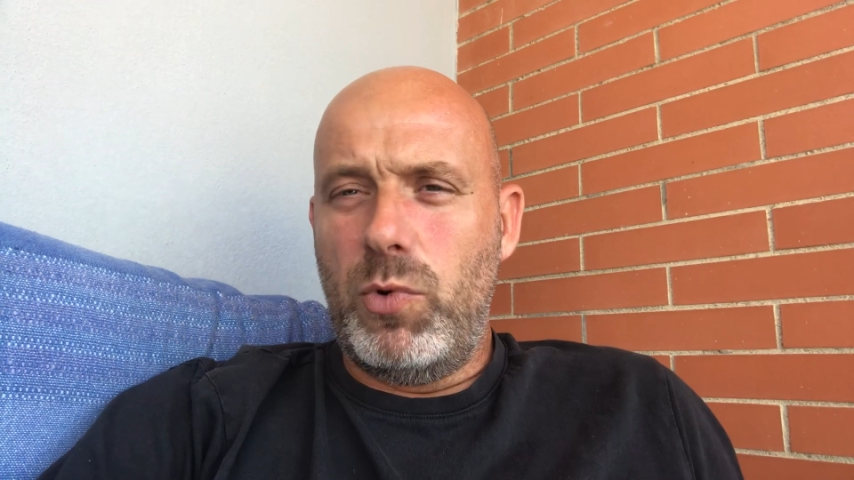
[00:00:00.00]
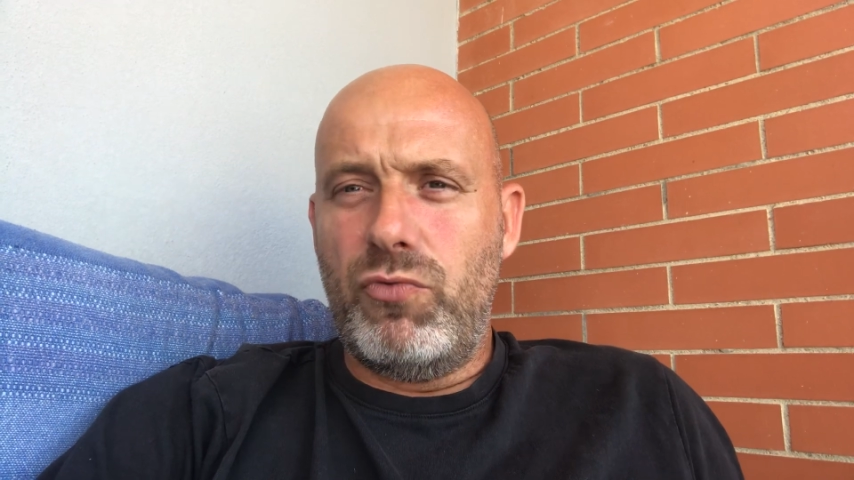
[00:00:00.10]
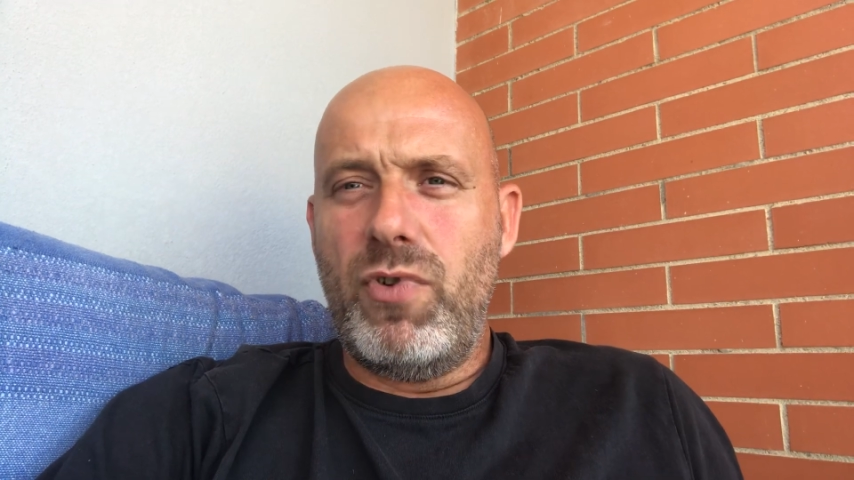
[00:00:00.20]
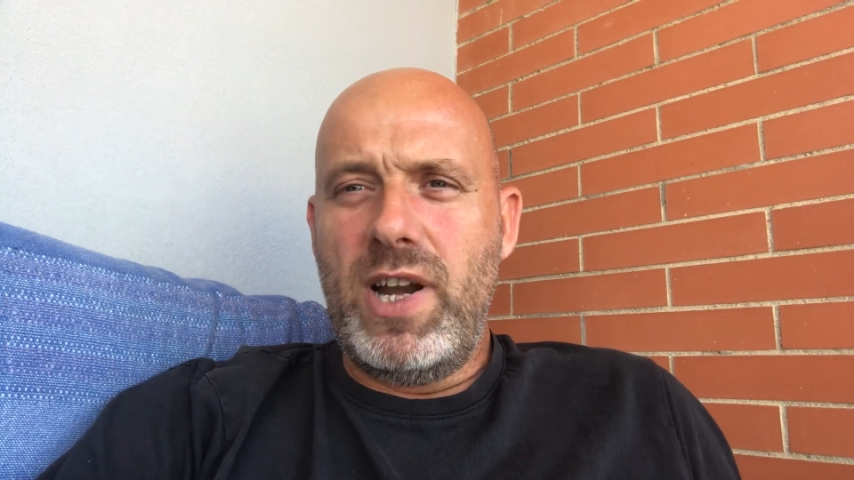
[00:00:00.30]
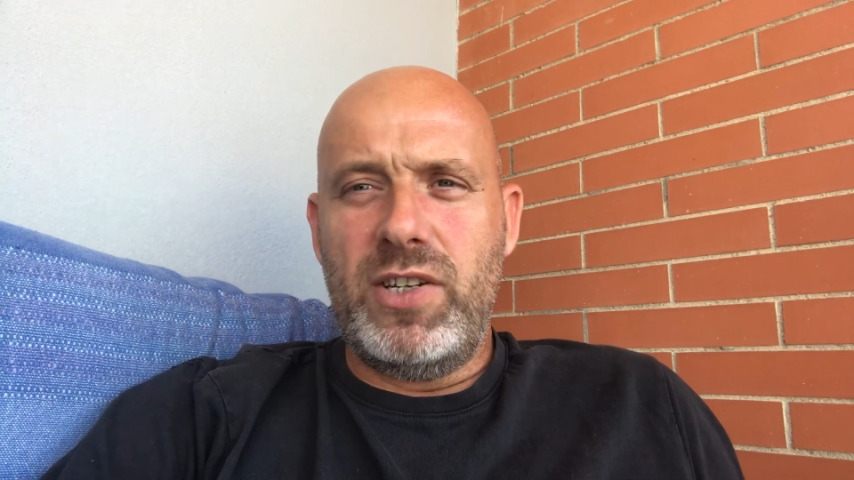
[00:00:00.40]
would
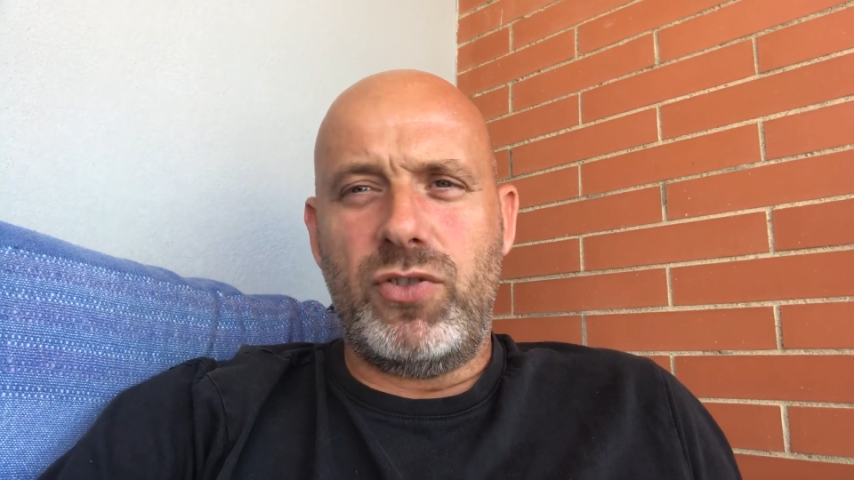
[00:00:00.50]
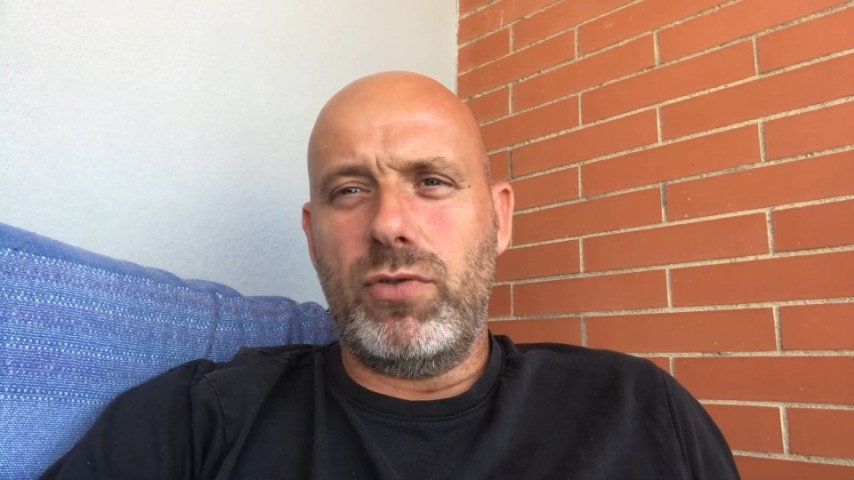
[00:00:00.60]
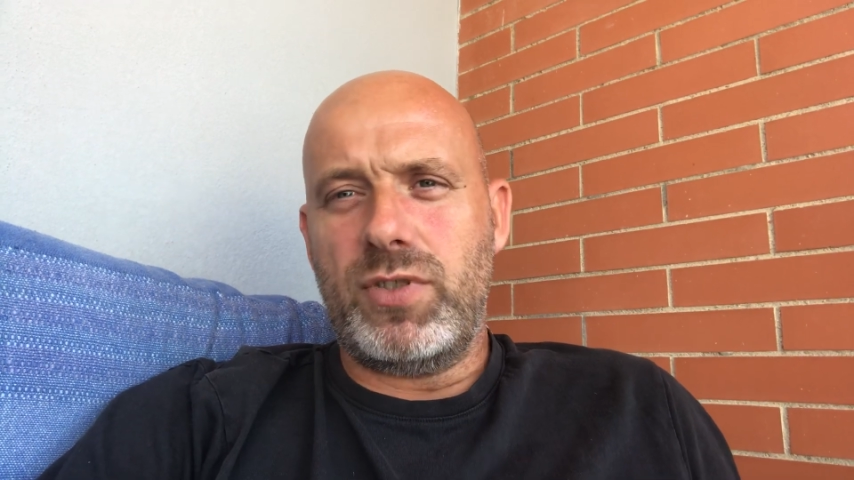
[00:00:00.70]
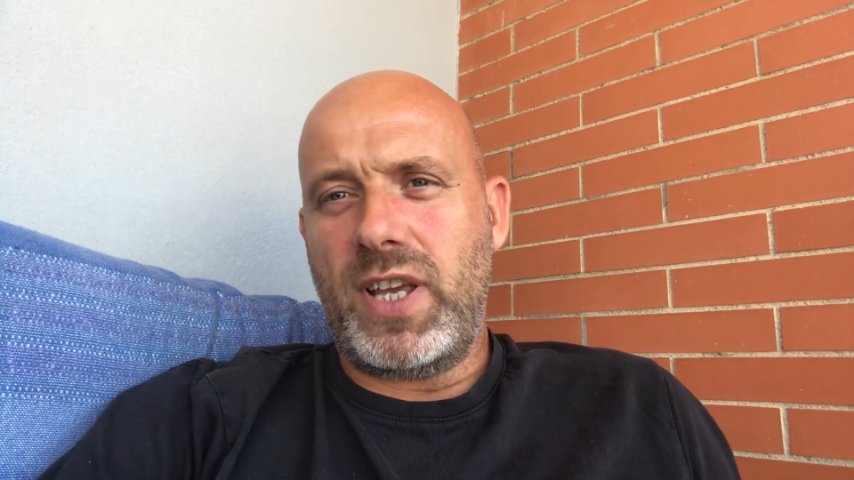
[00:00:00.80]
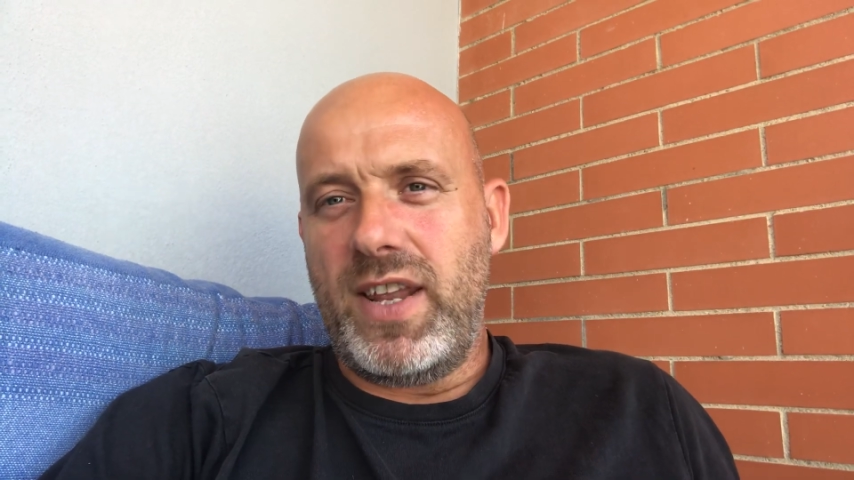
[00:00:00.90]
really
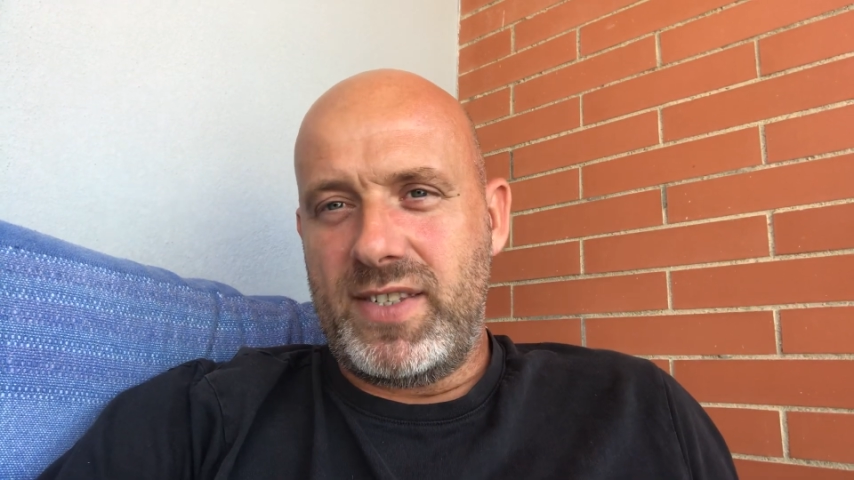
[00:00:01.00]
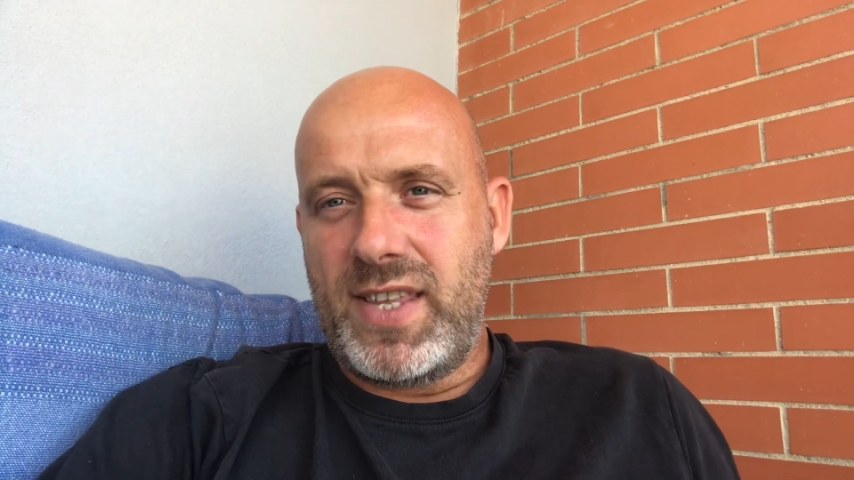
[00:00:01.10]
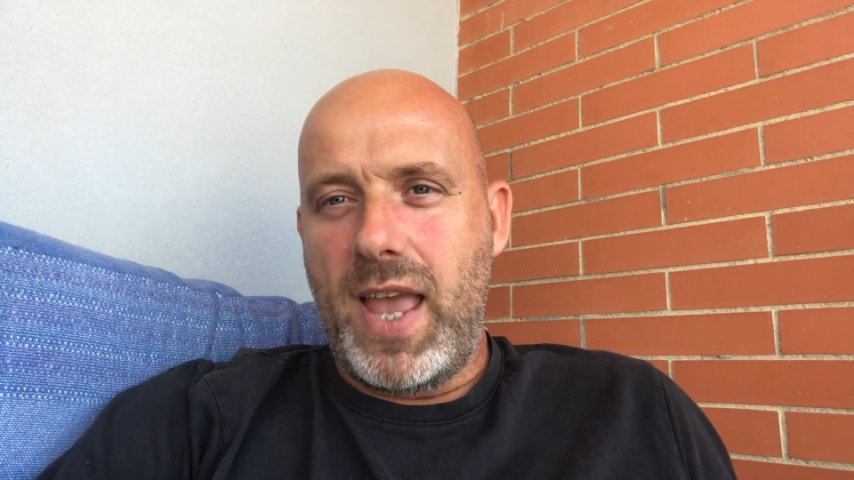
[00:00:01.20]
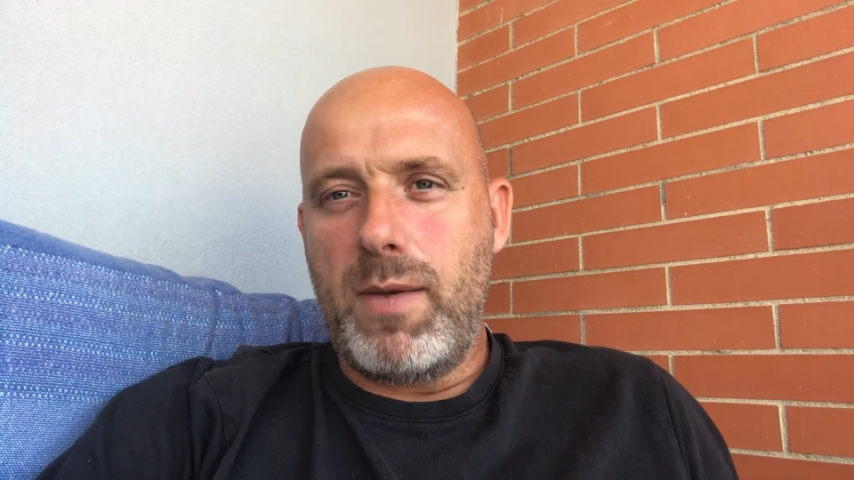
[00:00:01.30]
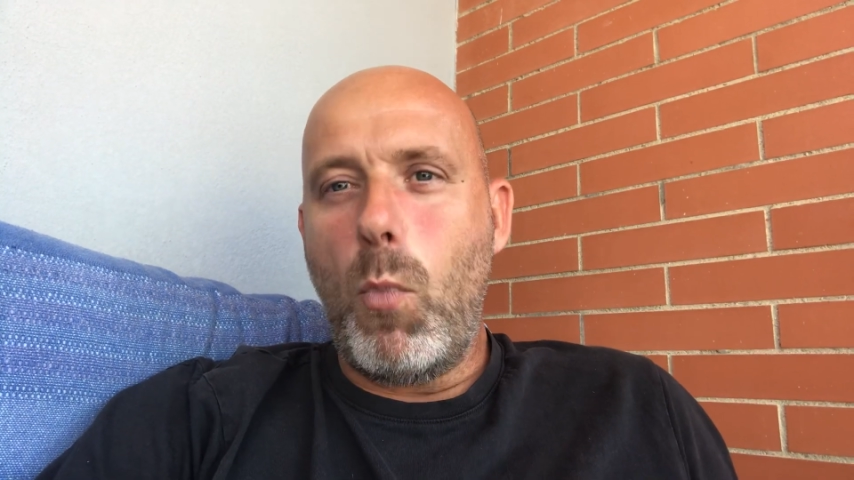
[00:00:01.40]
struggle to get the
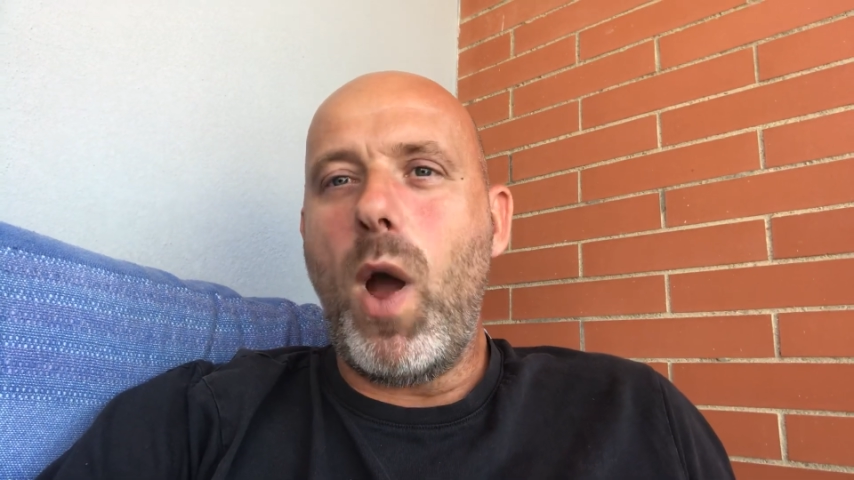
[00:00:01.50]
same